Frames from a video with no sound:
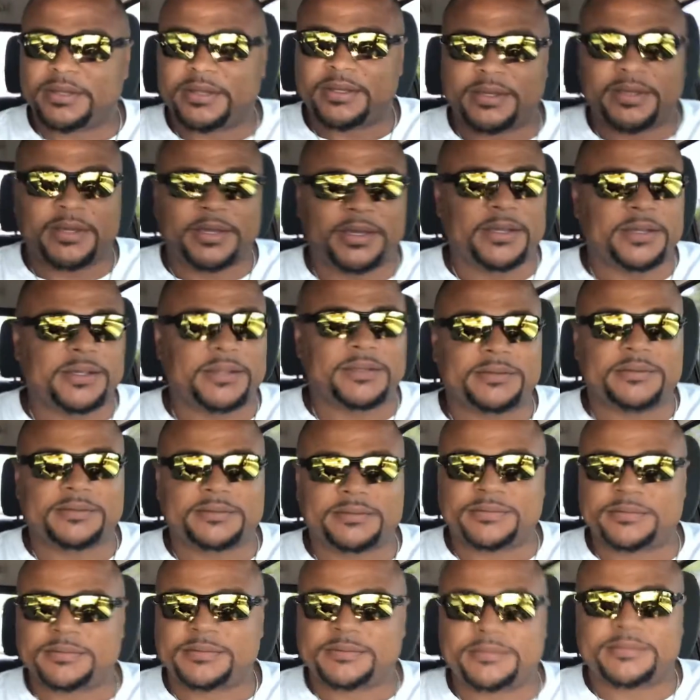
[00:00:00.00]
And
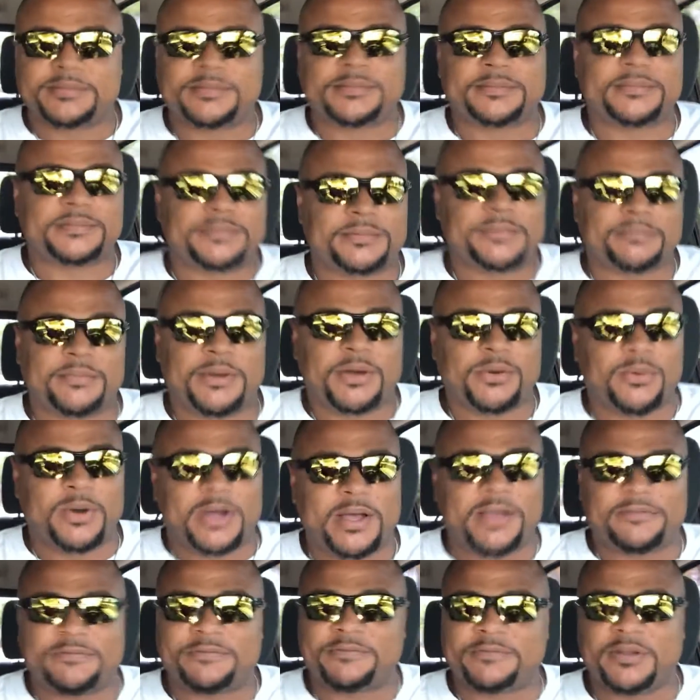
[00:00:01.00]
my
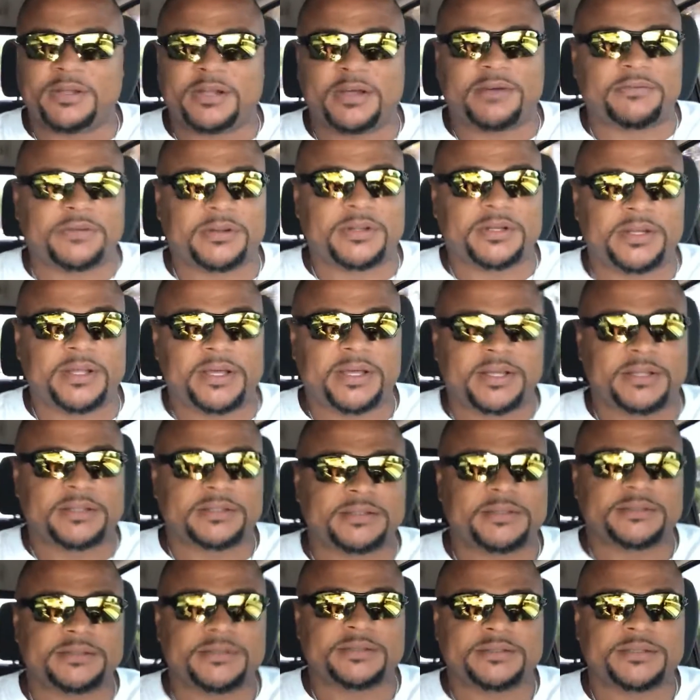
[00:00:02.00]
wife, love her to death.
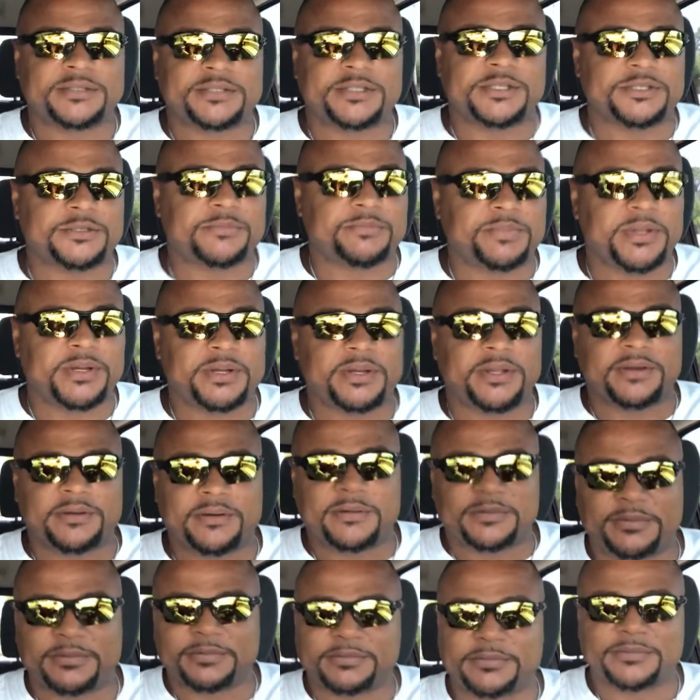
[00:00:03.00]
She's been there
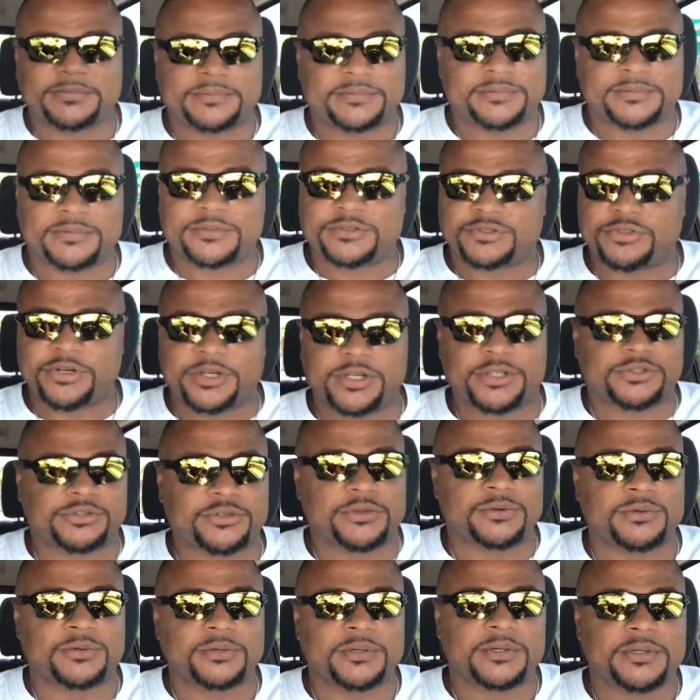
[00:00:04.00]
straight
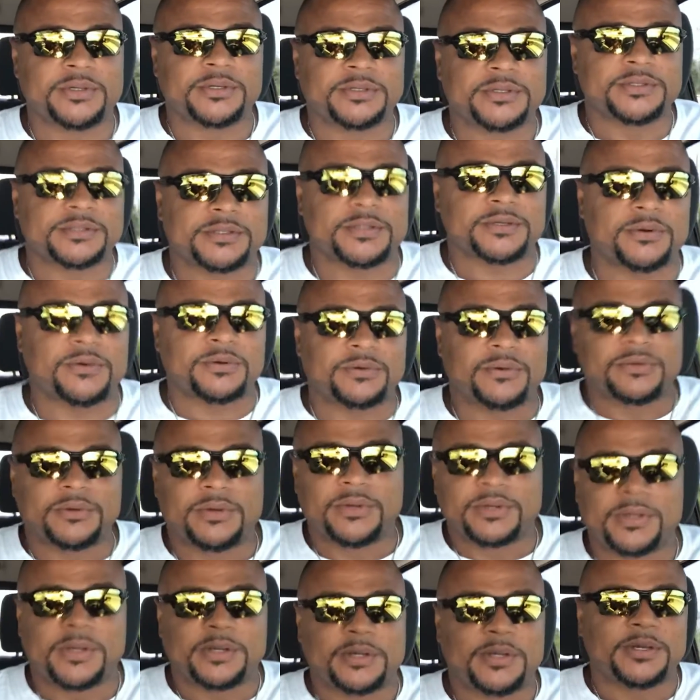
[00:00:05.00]
true. So
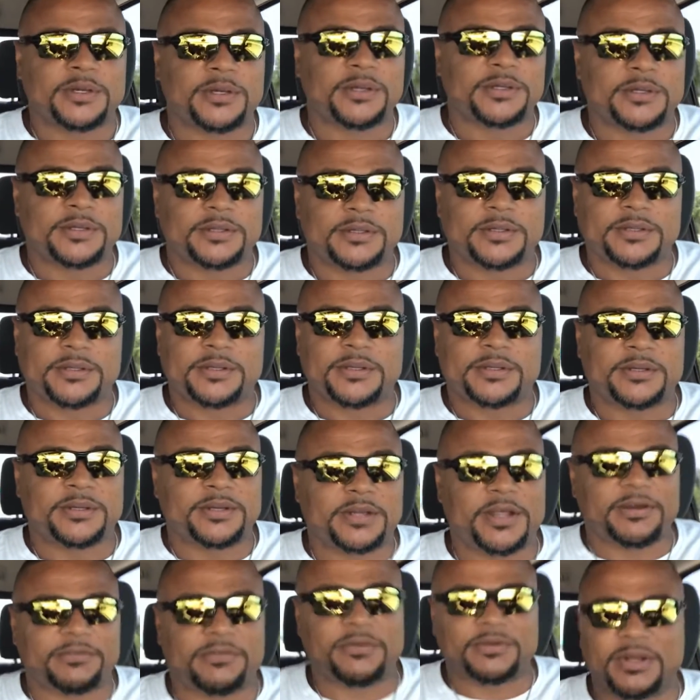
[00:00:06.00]

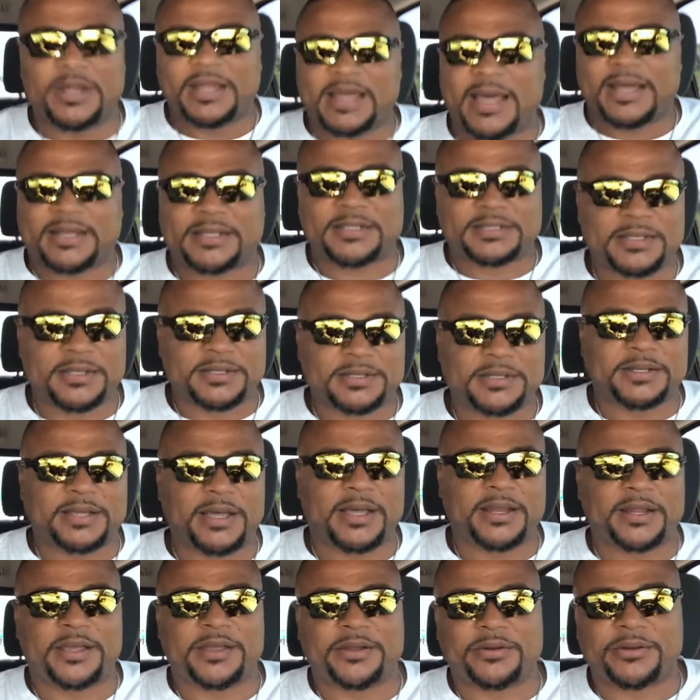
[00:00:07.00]
never lacked in
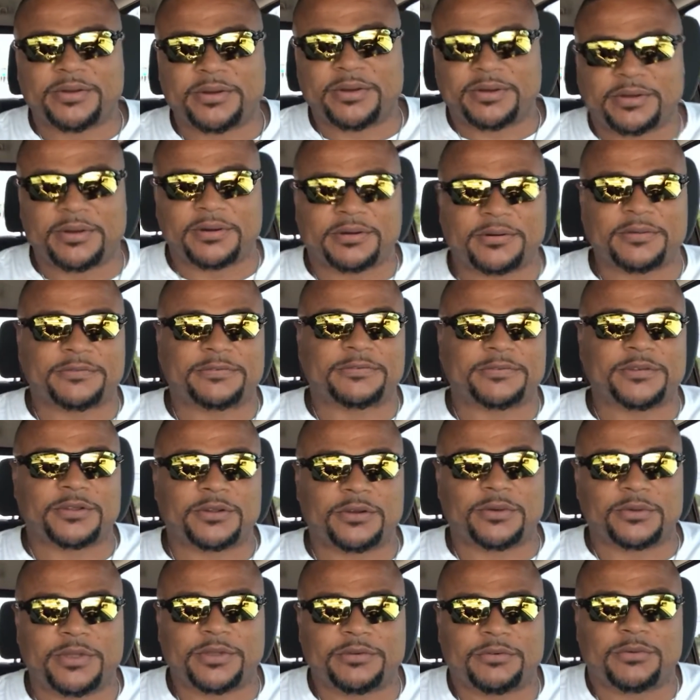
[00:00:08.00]
that area of,
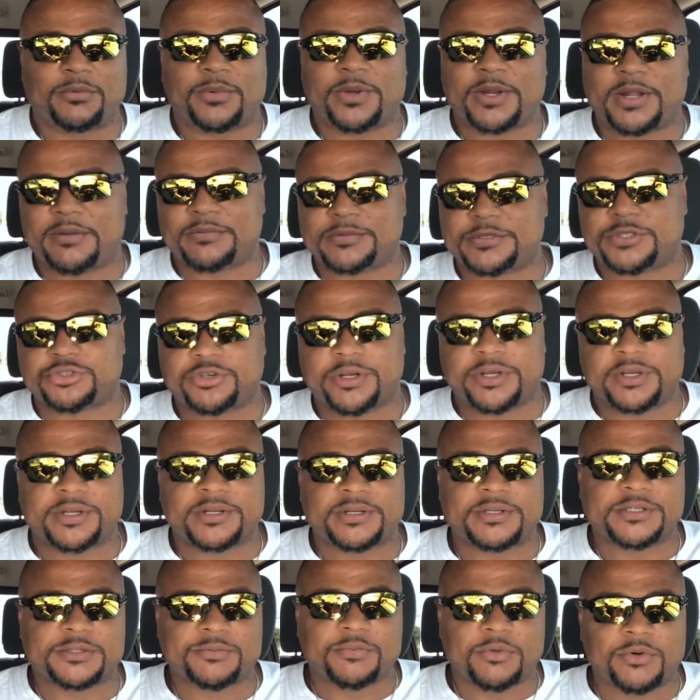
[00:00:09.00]
even when I was drinking
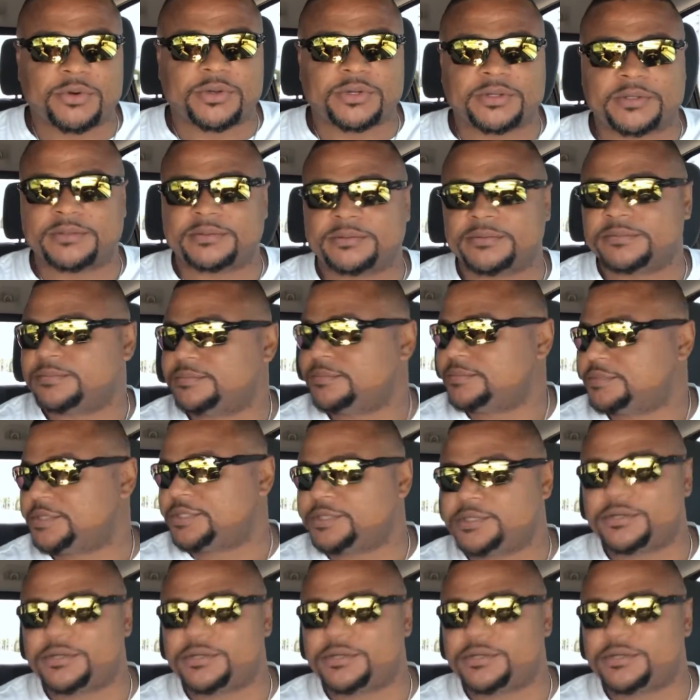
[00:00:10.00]
and smoking, she